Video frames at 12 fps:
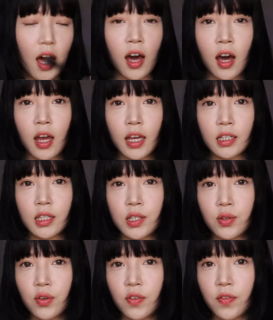
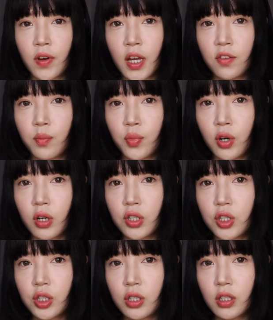I05
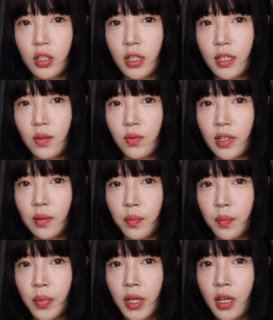brush. It's a really
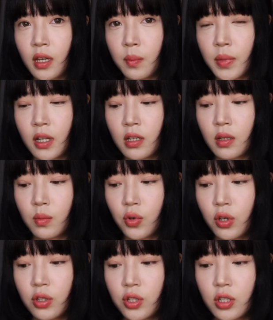big blending
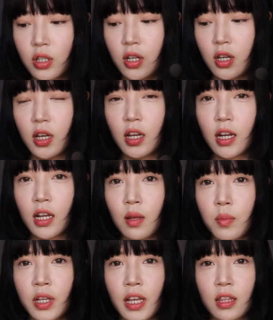brush and I'm
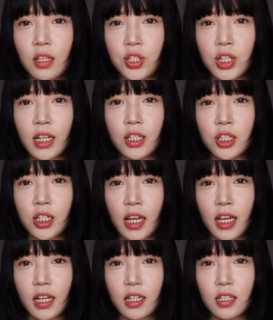going to get the shade
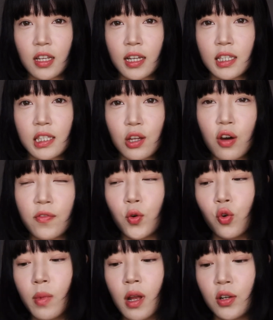Shade. I start off
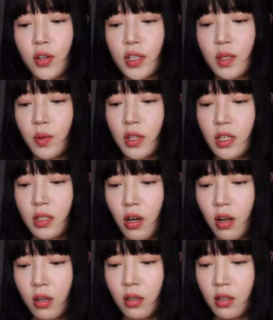all my looks with this
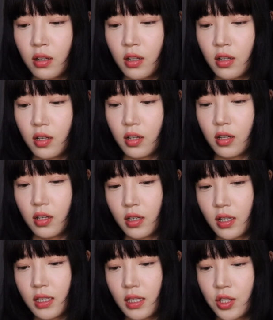color
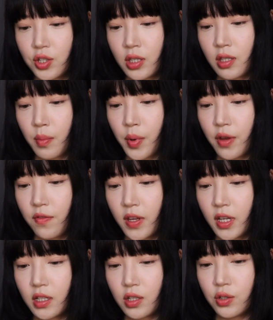because it's just the
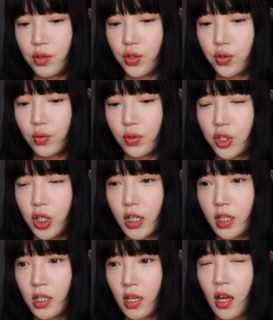perfect neutral
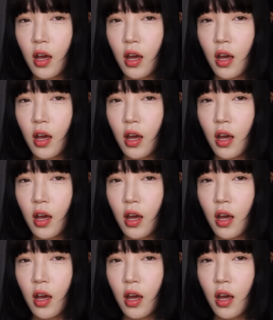shade.